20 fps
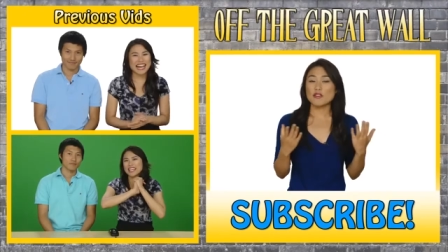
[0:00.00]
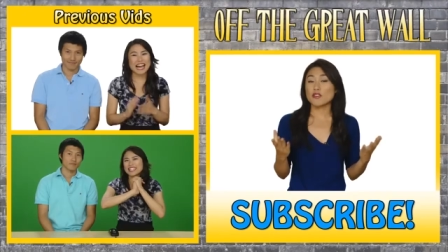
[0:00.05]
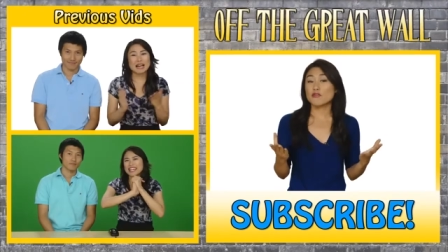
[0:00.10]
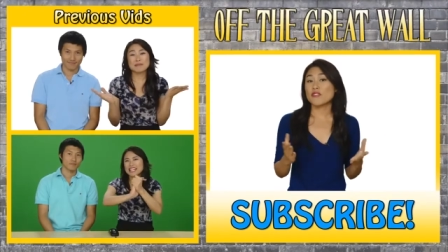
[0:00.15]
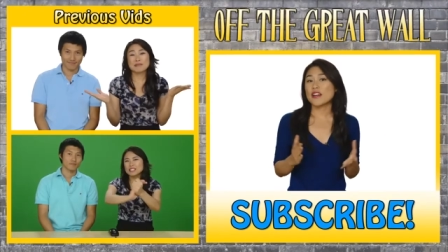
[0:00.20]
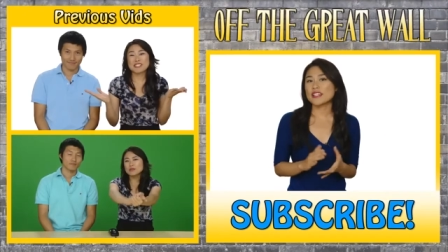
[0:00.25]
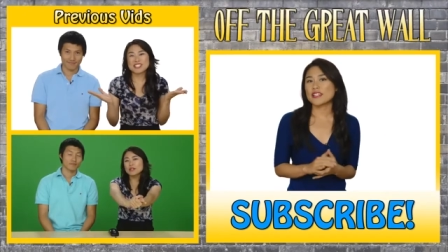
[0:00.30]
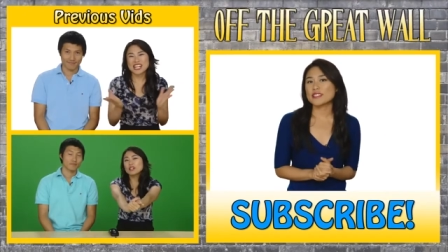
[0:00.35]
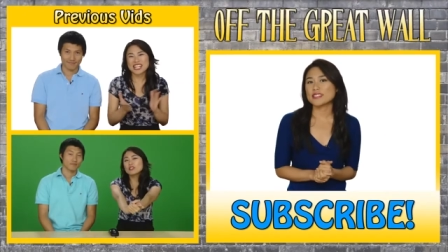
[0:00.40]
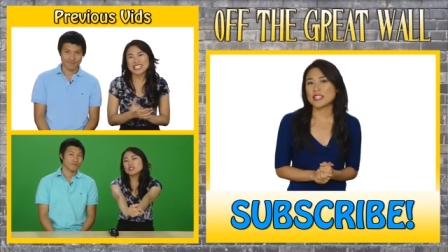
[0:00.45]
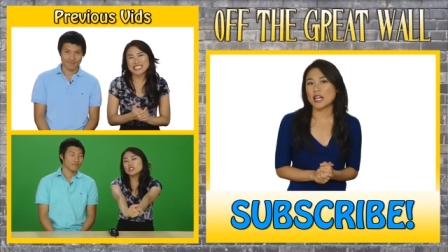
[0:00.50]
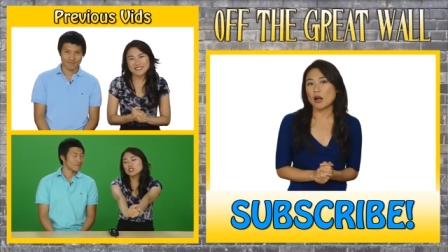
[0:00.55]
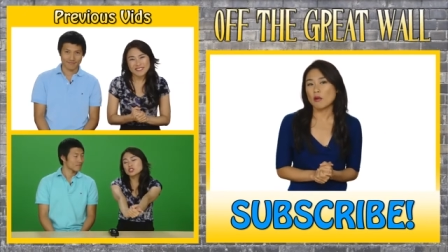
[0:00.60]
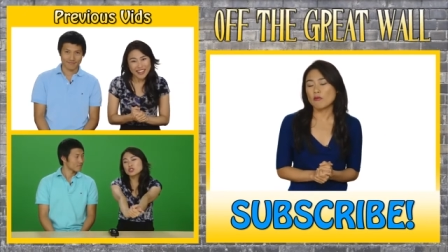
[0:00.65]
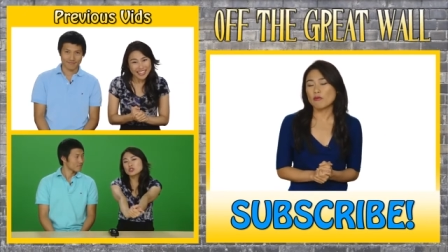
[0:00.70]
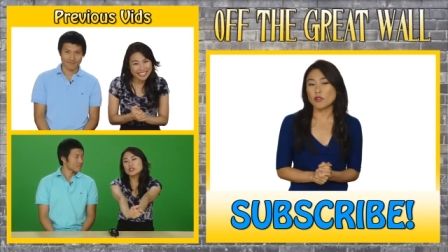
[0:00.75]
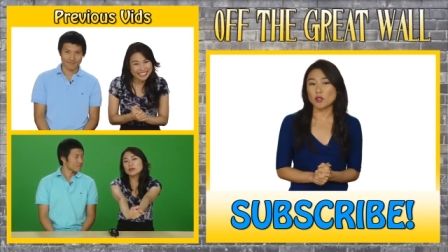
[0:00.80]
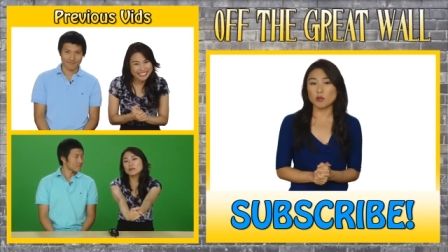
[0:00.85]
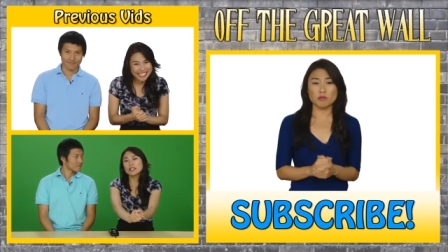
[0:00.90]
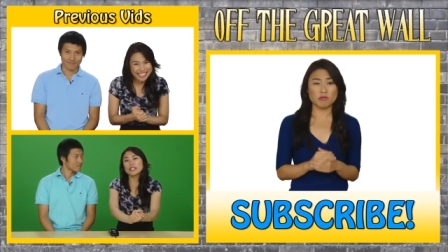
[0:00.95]
If you find this
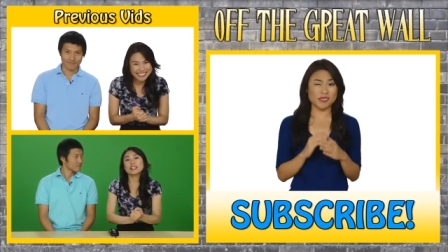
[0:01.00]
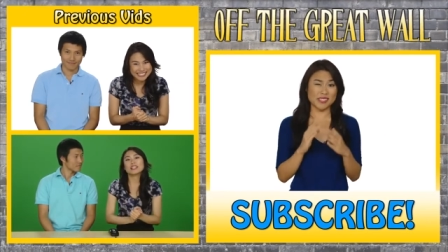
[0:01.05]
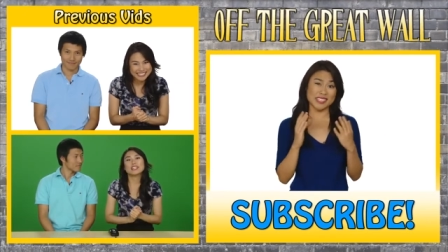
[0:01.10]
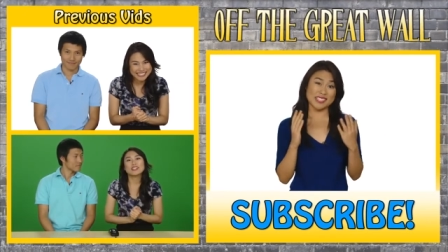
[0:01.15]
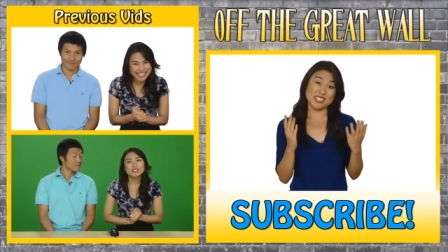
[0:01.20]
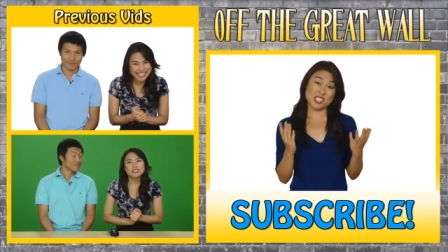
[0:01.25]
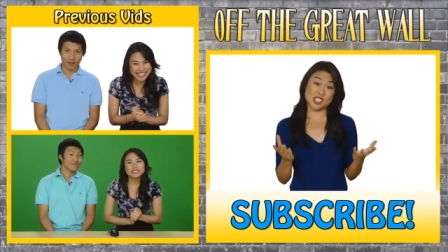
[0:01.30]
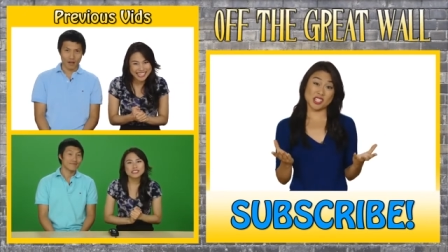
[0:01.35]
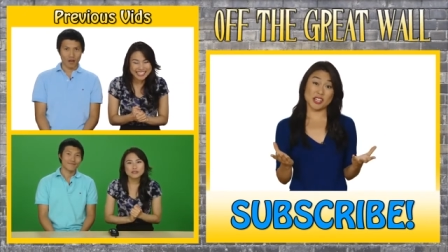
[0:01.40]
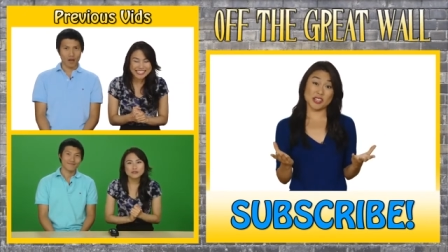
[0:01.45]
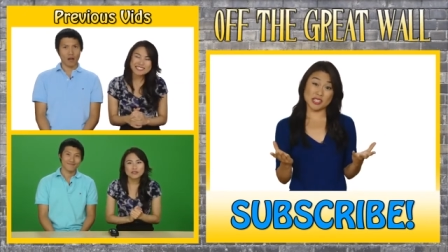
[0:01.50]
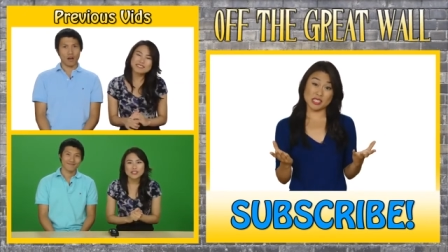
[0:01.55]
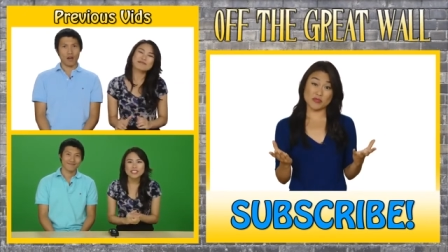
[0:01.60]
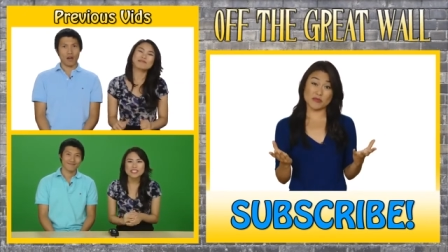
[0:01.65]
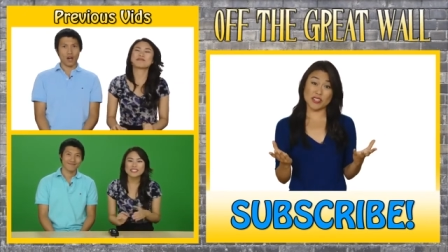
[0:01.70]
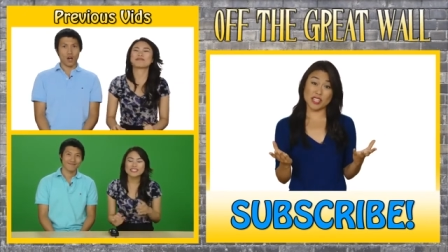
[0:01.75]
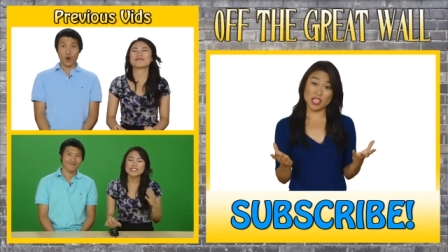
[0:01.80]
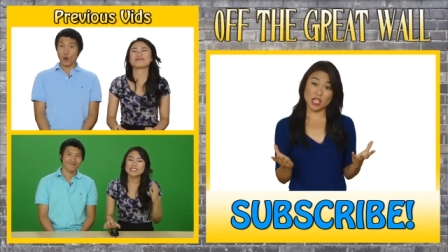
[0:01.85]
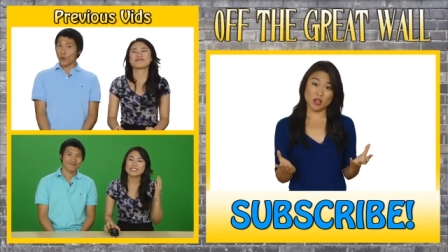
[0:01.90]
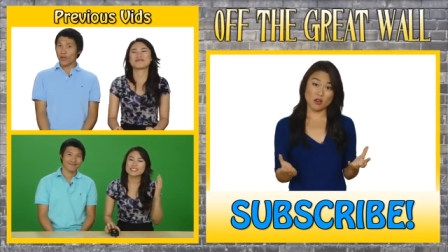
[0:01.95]
helpful, please share this
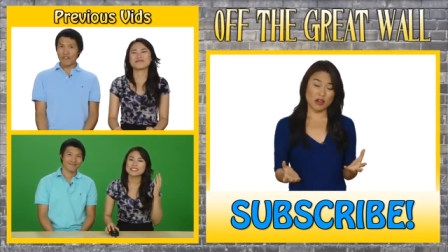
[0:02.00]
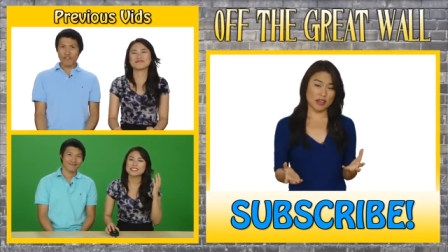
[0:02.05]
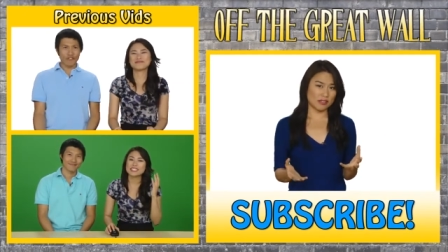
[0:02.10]
video,